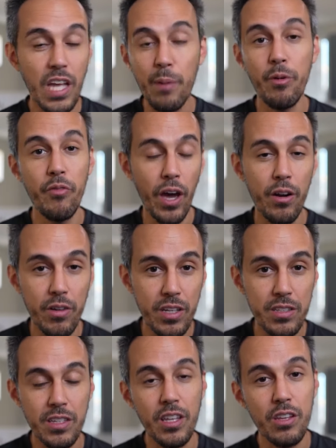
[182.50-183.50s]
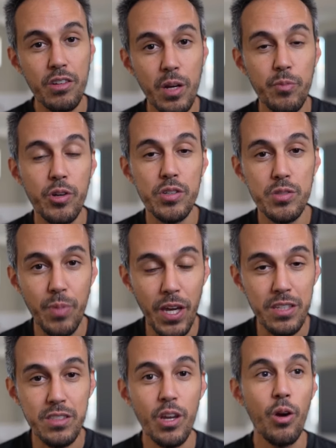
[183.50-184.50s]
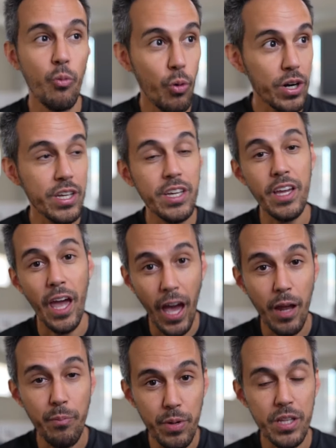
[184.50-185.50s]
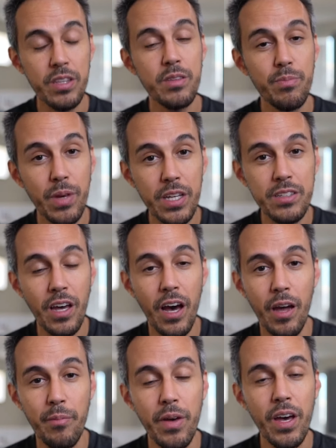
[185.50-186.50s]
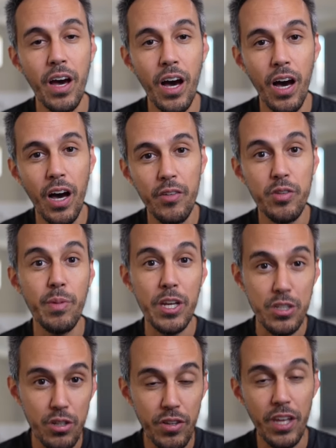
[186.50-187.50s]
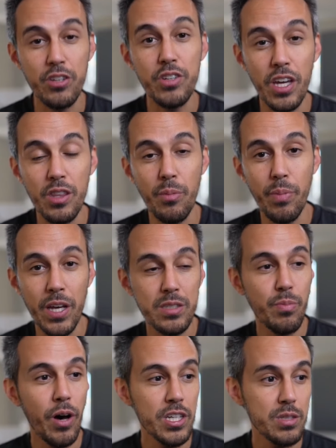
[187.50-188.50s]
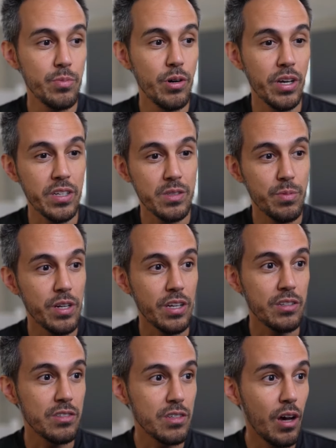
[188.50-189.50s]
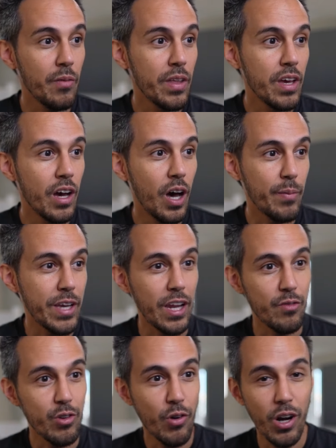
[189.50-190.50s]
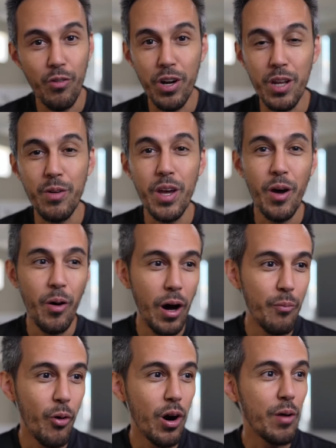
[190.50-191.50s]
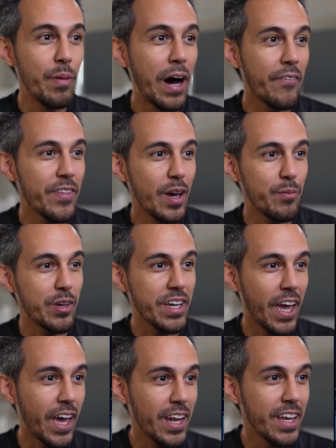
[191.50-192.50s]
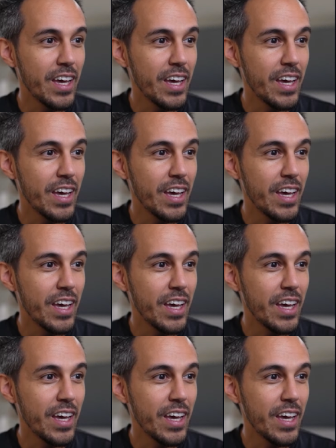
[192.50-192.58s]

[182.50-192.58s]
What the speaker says: of veterans in the crypto space working at Big Time to make sure that you get the best possible experience. So again, if you want to read more about them, you can.